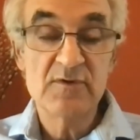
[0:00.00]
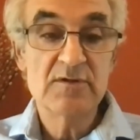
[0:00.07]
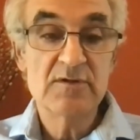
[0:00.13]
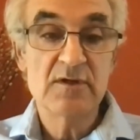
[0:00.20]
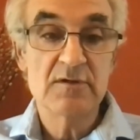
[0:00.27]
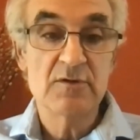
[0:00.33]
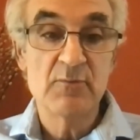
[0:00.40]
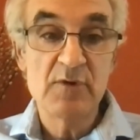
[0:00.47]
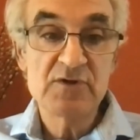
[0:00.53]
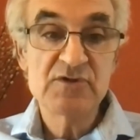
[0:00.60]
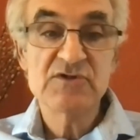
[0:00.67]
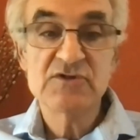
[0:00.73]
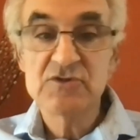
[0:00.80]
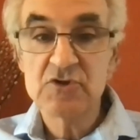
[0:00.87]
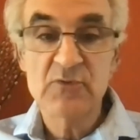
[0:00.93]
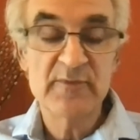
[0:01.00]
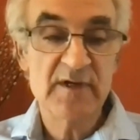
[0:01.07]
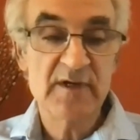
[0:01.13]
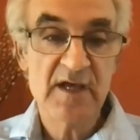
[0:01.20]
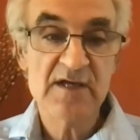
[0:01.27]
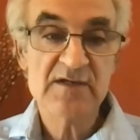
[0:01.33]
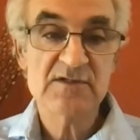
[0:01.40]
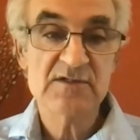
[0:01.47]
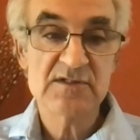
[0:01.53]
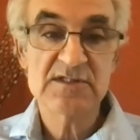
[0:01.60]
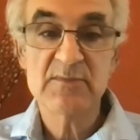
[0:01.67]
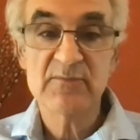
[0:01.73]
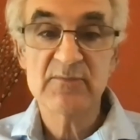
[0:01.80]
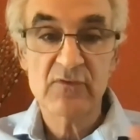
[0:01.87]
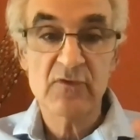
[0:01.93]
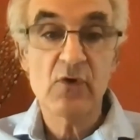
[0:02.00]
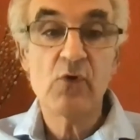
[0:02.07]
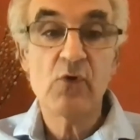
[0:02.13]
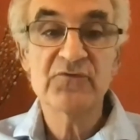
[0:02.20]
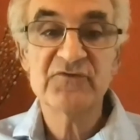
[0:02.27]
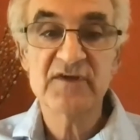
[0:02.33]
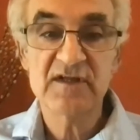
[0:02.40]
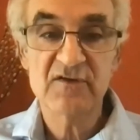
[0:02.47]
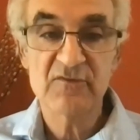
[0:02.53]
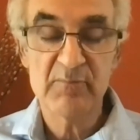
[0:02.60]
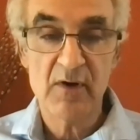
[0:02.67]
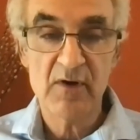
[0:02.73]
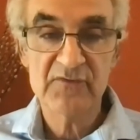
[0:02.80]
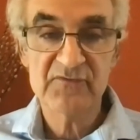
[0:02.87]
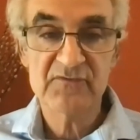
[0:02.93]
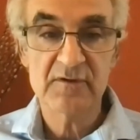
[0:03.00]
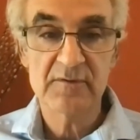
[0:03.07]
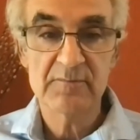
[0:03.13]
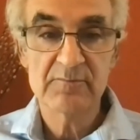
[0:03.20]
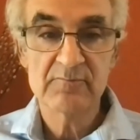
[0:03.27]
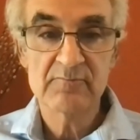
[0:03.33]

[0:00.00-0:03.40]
the, emergency communication system for the whole city of Boston.